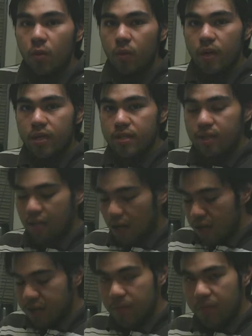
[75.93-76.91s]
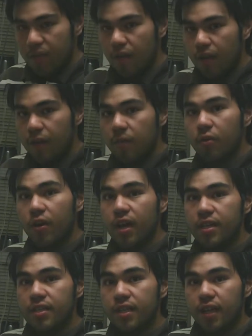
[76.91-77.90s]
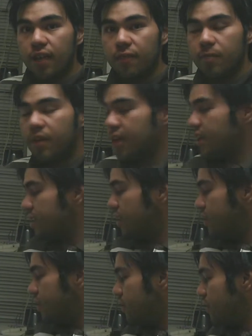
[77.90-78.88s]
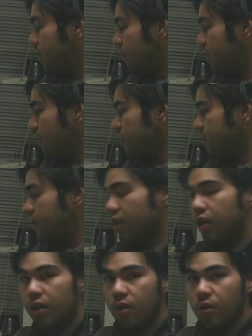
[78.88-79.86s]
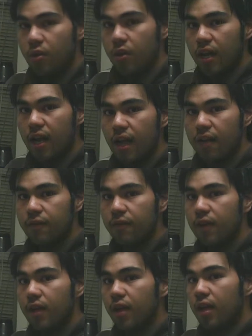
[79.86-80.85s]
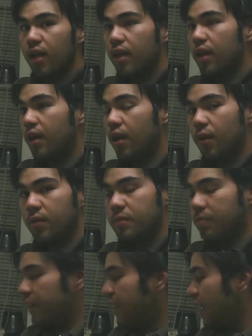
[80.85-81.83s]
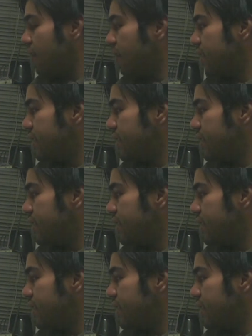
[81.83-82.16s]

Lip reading: which can also be called the percussion clef because it is used for drums who do not have notes but they have